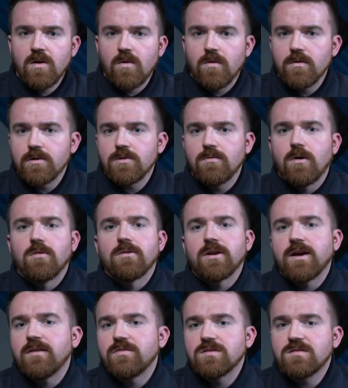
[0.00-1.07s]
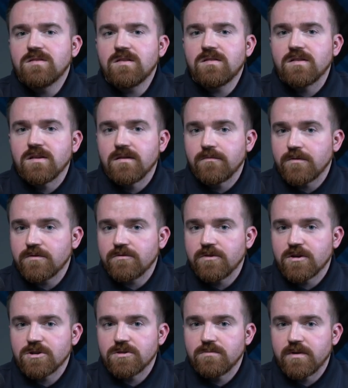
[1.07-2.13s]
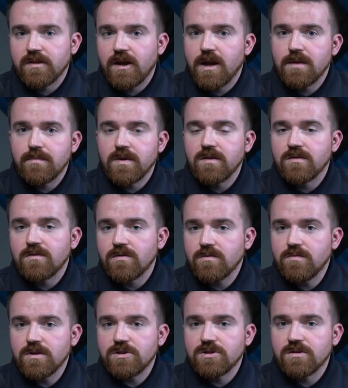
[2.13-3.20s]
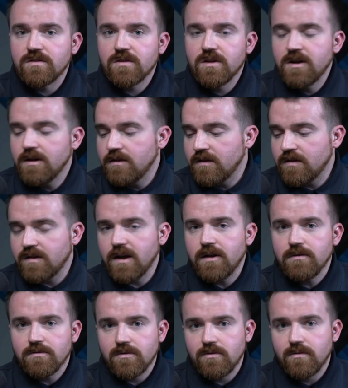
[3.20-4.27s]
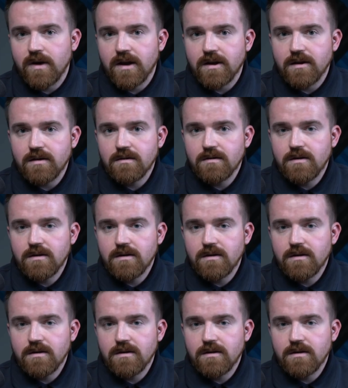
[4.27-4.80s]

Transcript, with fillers: Or you already have existing infrastructure with APs and switches, a standard 280.